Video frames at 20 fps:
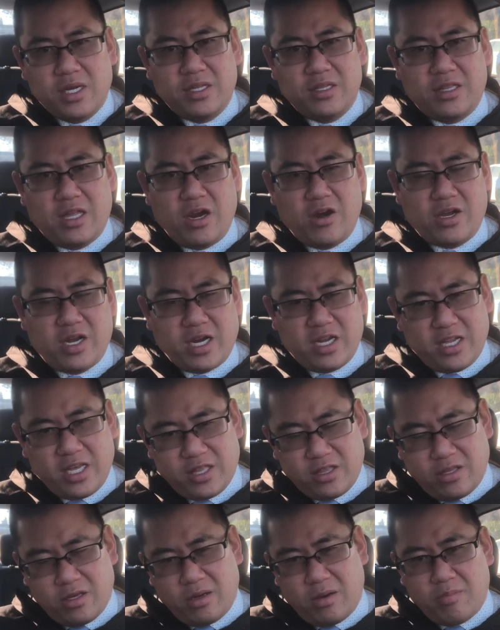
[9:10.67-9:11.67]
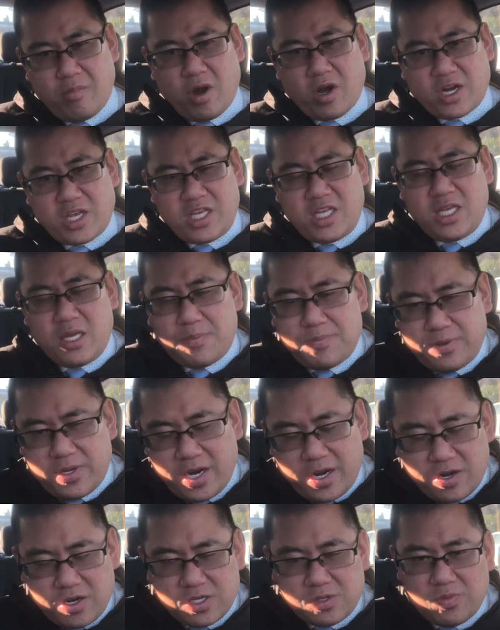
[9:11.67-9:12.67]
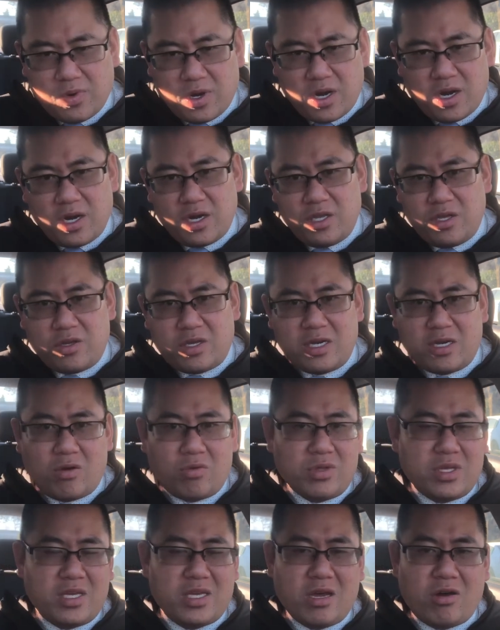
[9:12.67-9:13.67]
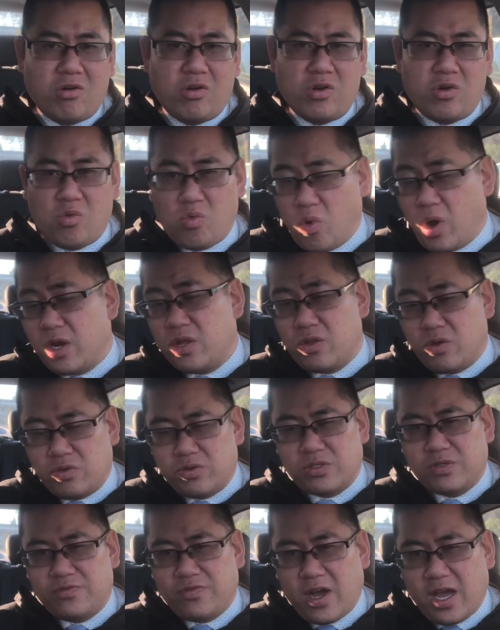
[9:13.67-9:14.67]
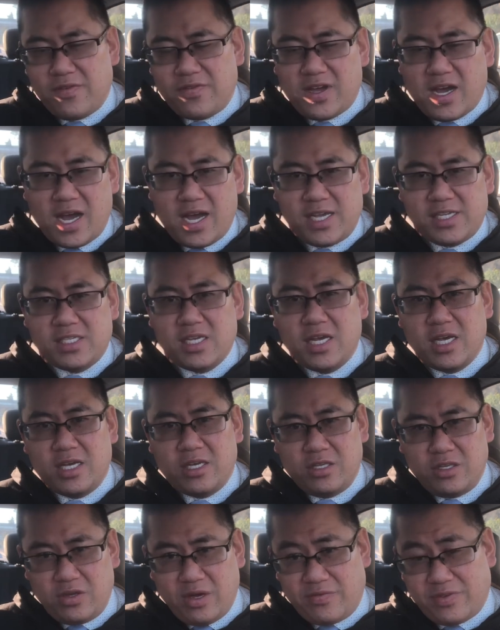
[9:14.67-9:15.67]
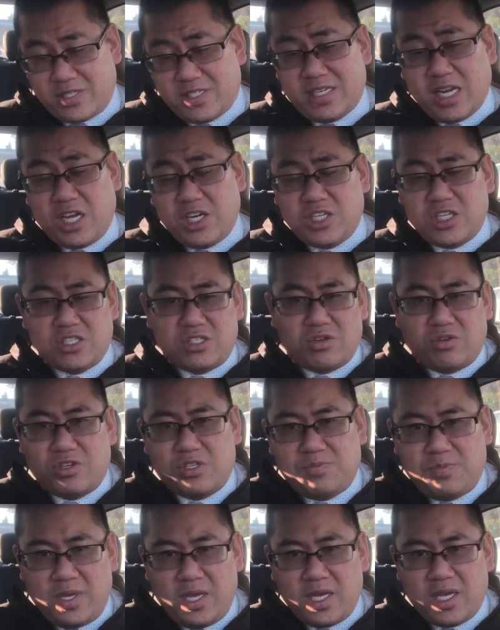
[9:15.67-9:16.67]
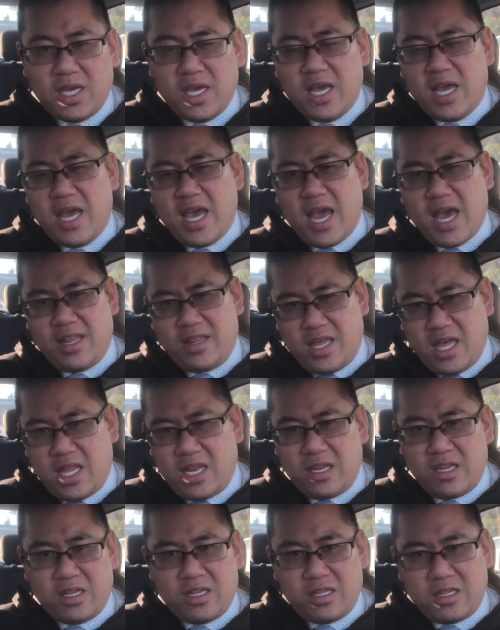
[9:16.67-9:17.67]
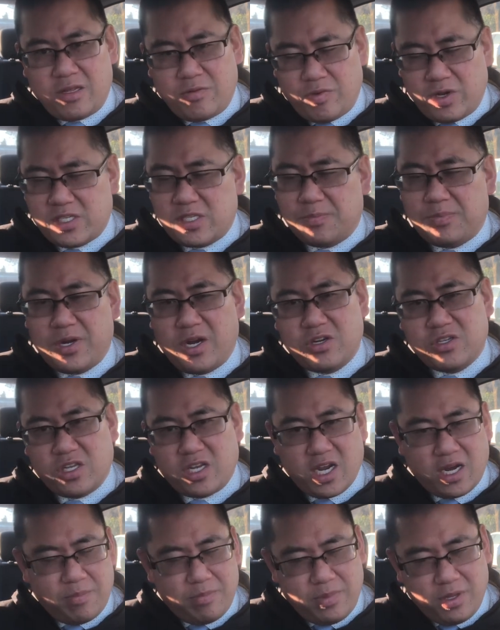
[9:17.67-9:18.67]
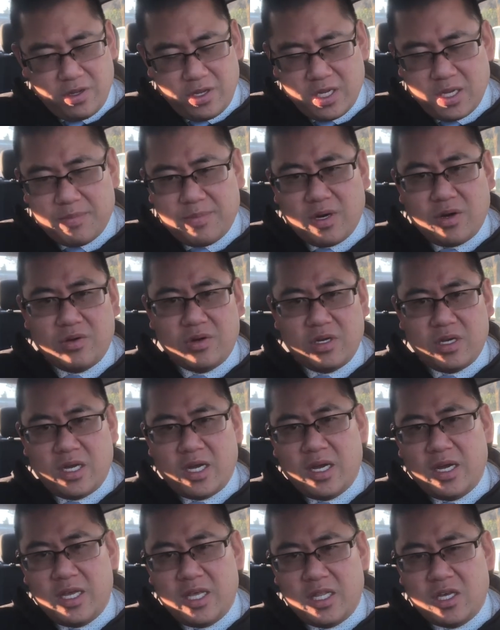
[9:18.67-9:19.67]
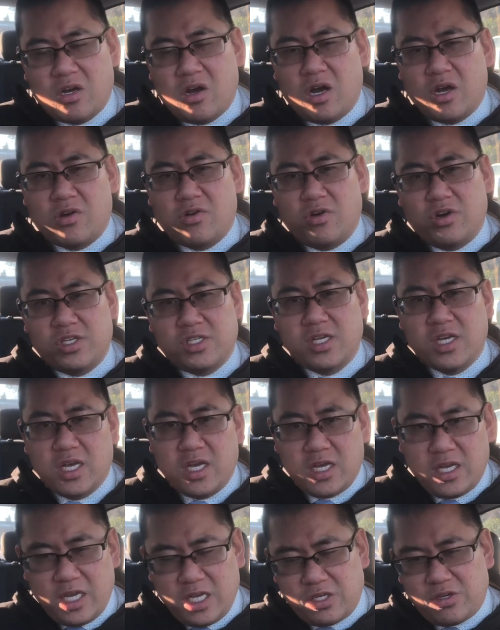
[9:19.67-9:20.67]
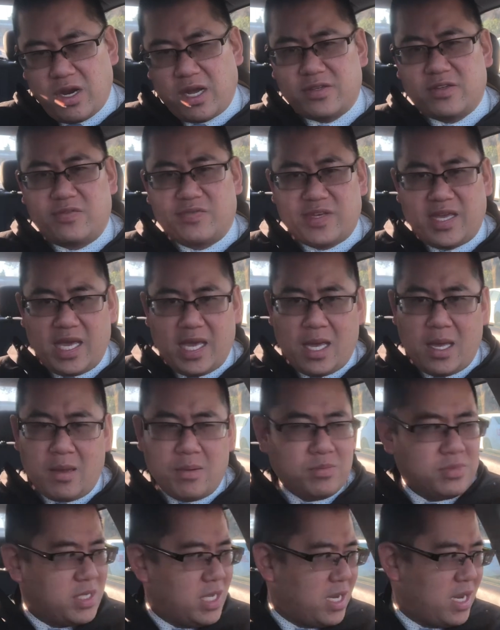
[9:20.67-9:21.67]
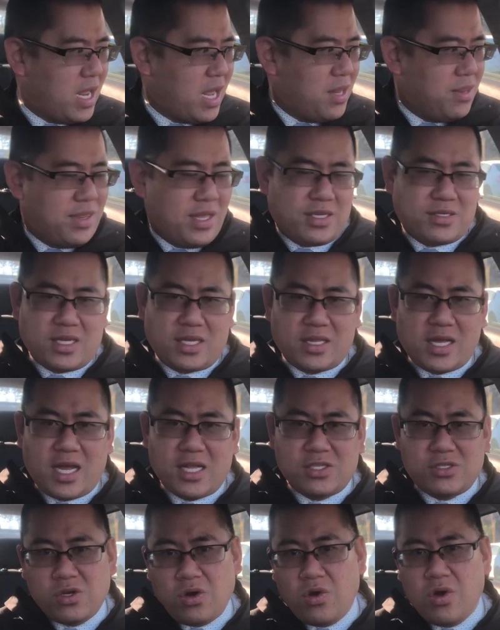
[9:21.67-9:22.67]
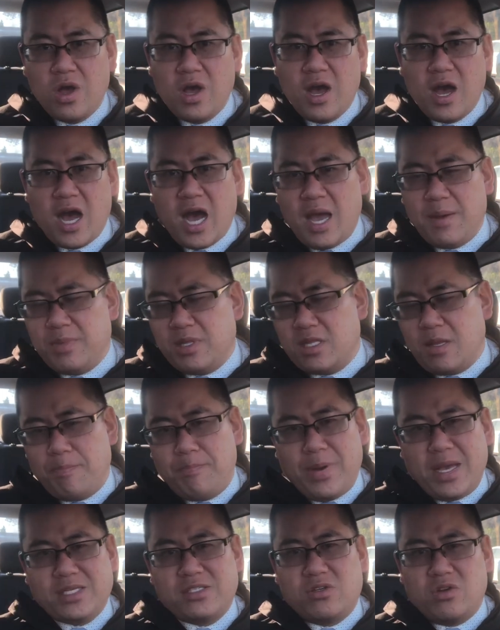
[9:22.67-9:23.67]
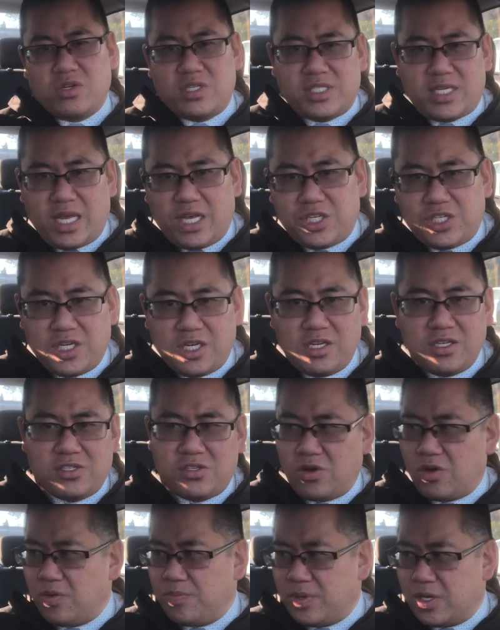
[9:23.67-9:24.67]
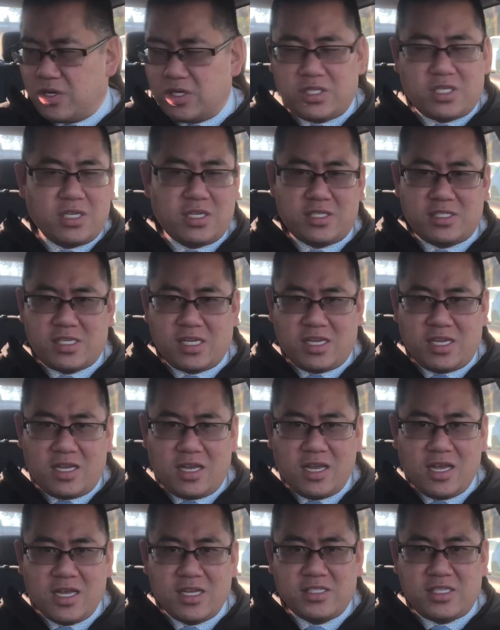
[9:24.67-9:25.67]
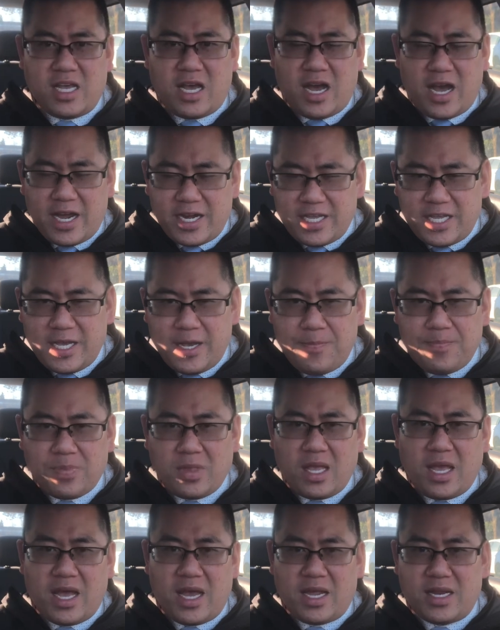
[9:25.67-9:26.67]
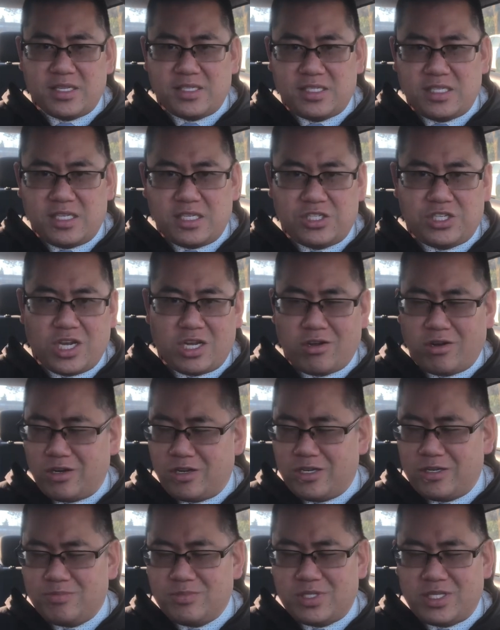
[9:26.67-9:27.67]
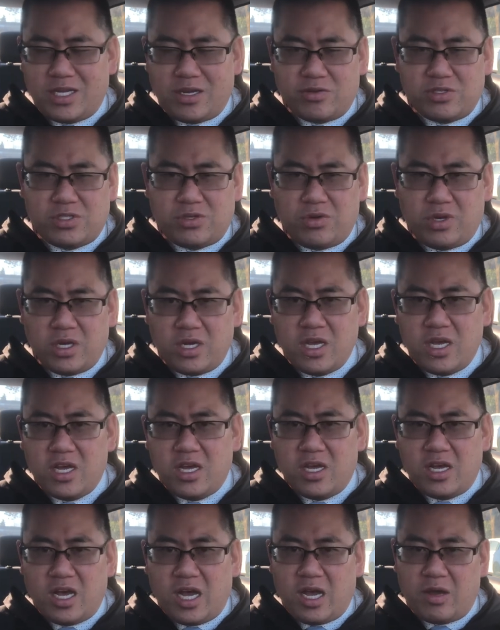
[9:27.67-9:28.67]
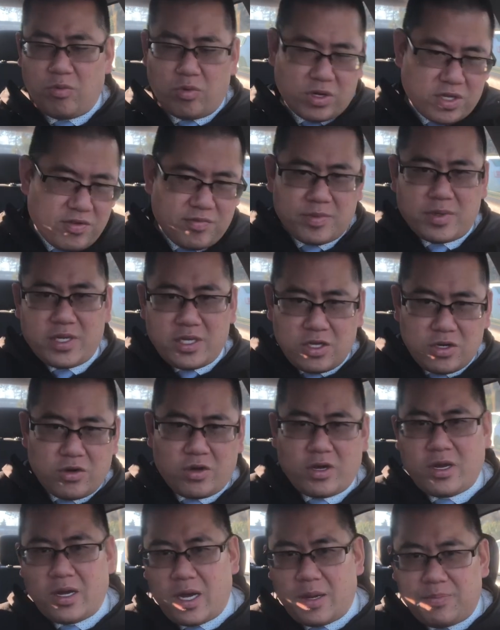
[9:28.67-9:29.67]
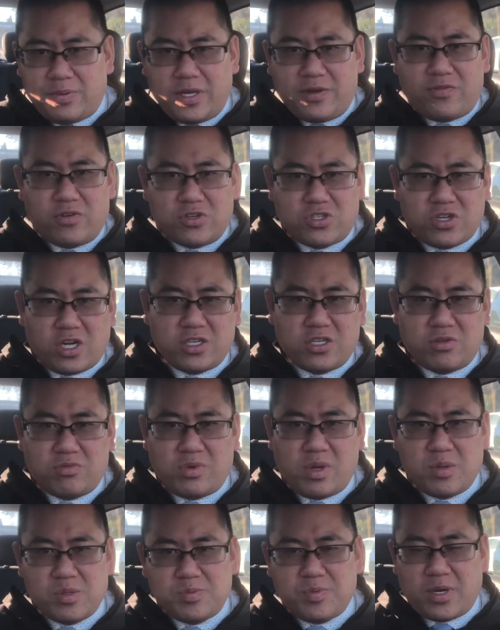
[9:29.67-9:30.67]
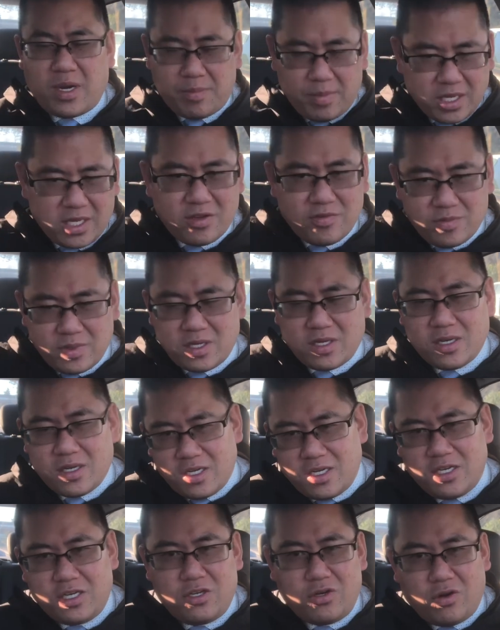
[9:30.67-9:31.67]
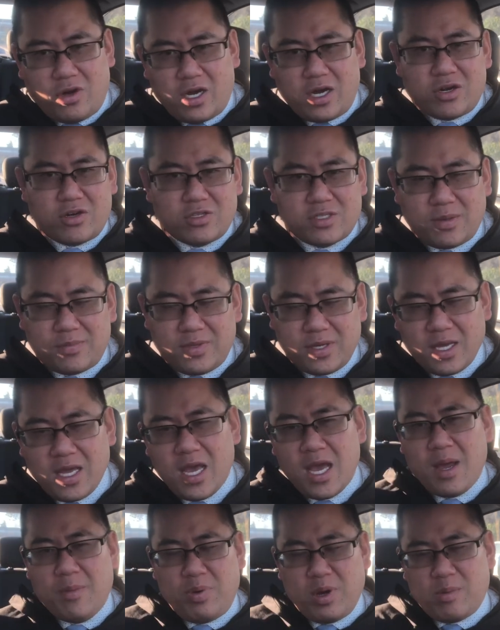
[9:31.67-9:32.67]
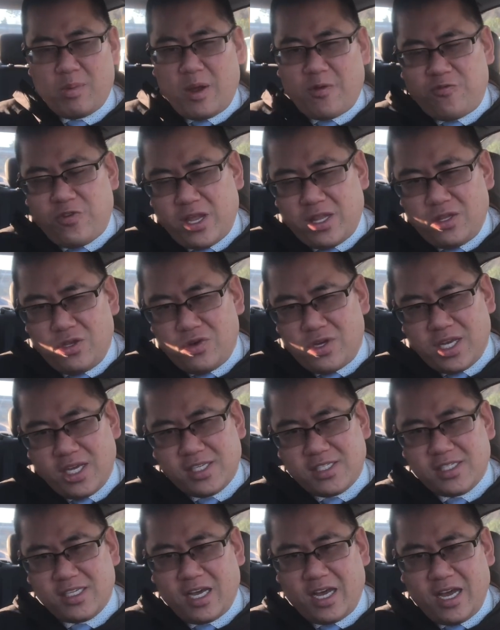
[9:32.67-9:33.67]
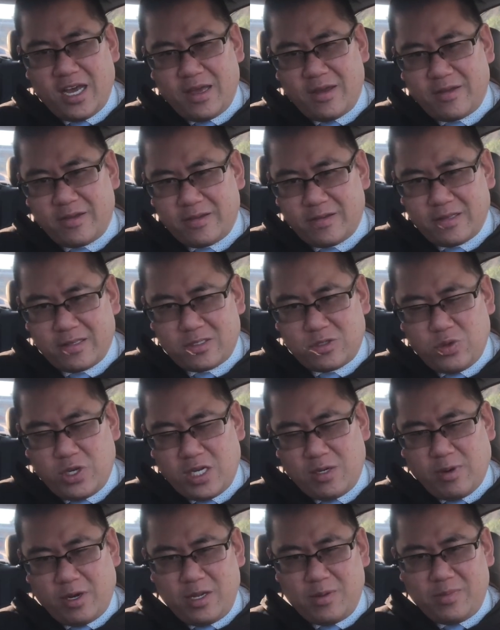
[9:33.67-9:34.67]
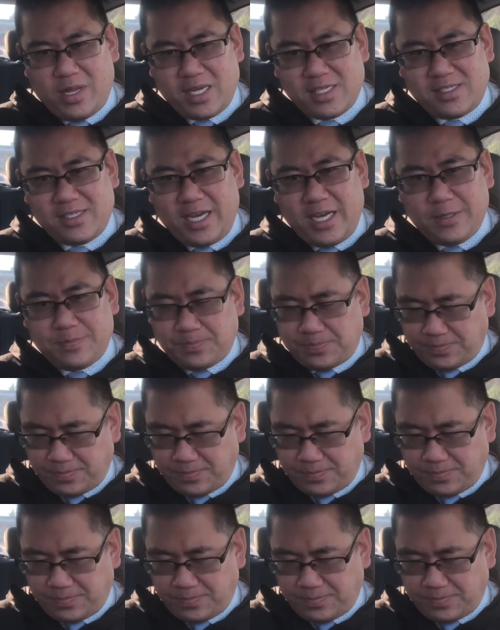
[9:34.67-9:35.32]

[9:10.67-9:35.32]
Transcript: They're kind of like the marquee players, where you can only go to one of those five guys. You have a station, so to speak, and then the rest of the players are kind of milling about uh, in the concourse, interactive games and, and things like that. So I'm in the Boeser station, so it'll be good to see, say hi to him and see, check on him, see how he's doing. I won't give him a, you know, a, a playful shot to the ribs, but I might give him a, you know, a hug or something. Bring my friend Lucas. I tweeted about him last night.